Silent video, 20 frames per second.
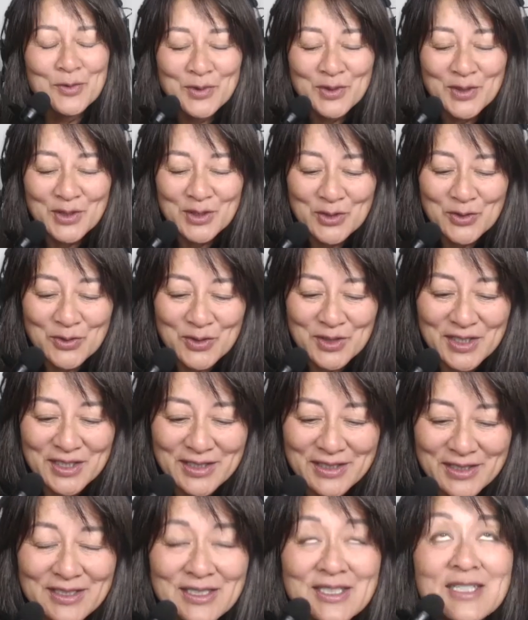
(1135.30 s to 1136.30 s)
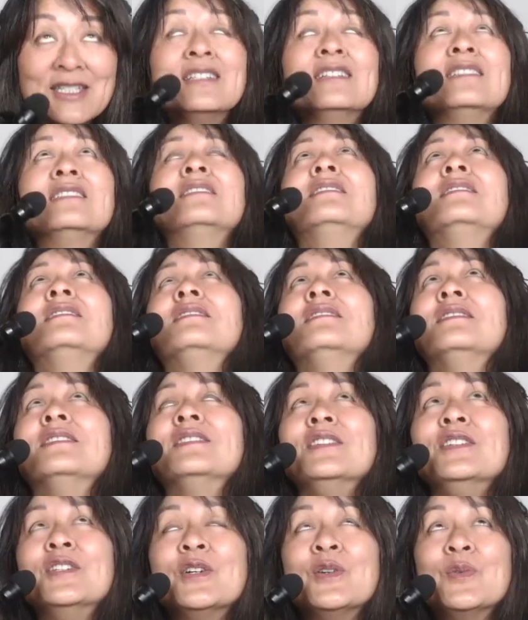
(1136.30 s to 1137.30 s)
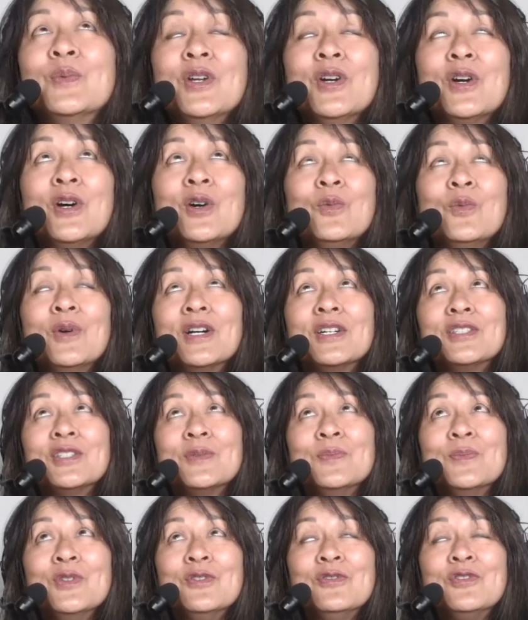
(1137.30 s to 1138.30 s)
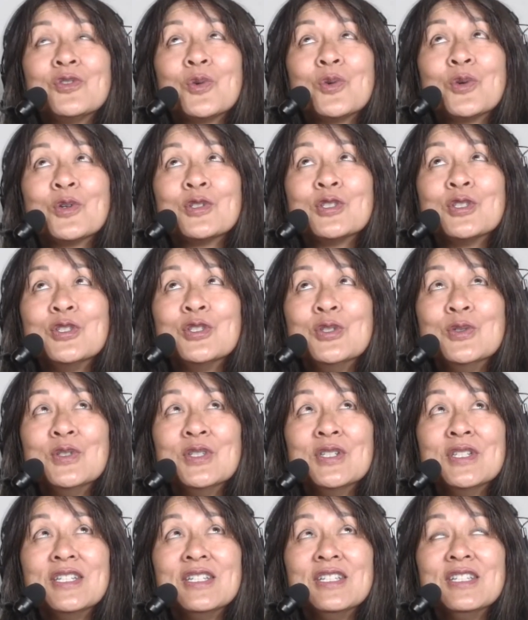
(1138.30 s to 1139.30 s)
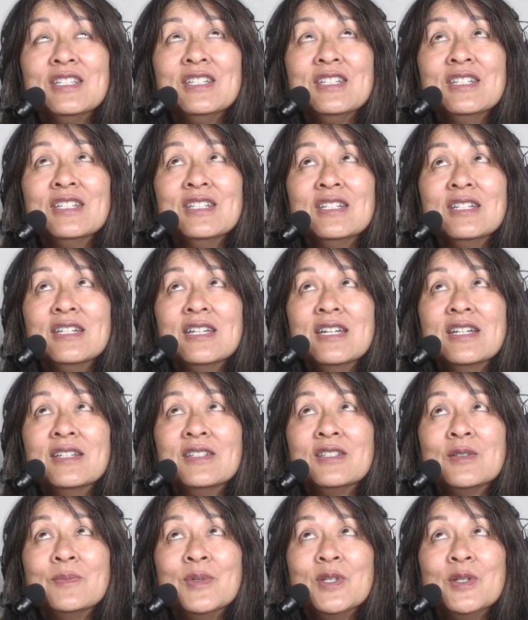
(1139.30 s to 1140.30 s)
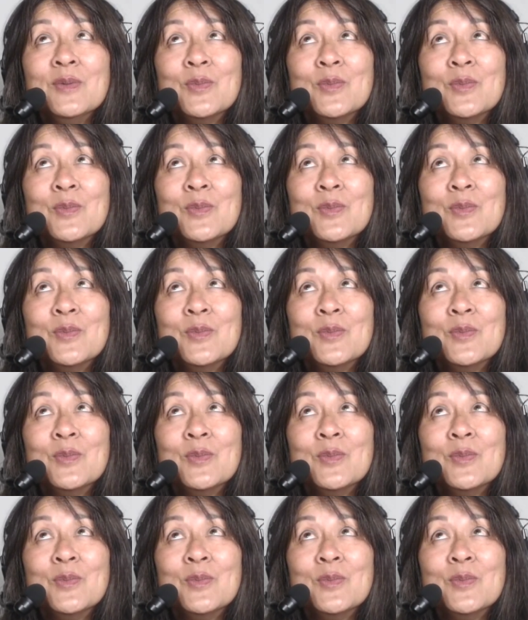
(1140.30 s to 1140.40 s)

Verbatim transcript: really interesting that, you know, we all want to move towards unity, and to be